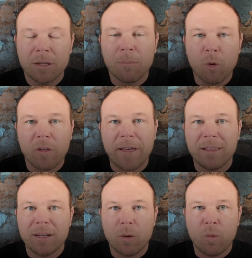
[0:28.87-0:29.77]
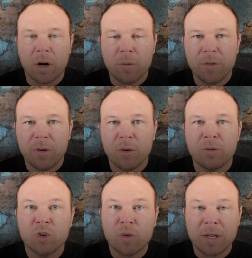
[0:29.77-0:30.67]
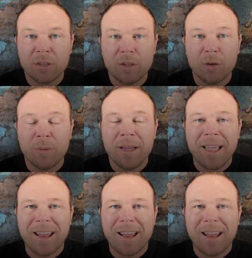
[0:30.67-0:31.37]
they're more likely to work with you, trust you,